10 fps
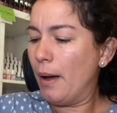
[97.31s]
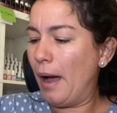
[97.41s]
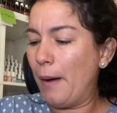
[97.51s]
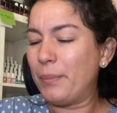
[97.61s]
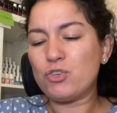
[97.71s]

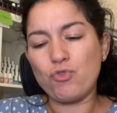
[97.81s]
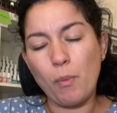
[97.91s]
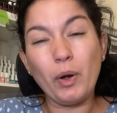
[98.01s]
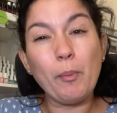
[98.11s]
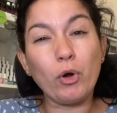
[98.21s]
But
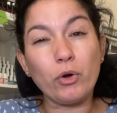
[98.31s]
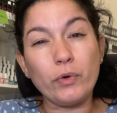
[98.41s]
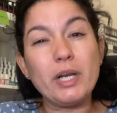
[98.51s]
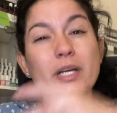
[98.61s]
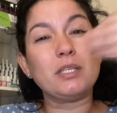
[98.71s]
Strawberry
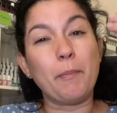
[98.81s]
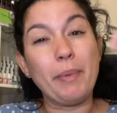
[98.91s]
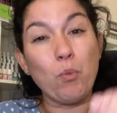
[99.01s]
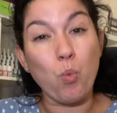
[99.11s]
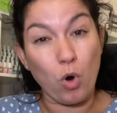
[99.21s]
Margarita is a
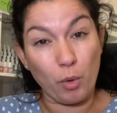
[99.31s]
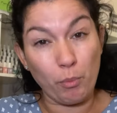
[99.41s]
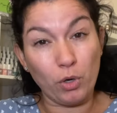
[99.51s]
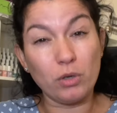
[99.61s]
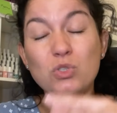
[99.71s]
bit
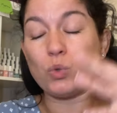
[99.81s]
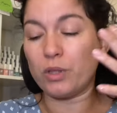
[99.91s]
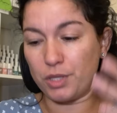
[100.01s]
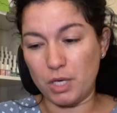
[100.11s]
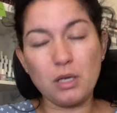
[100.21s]
warmer, so I
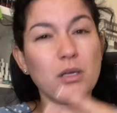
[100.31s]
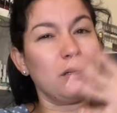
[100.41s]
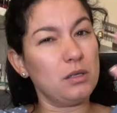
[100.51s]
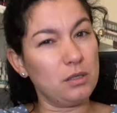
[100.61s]
think,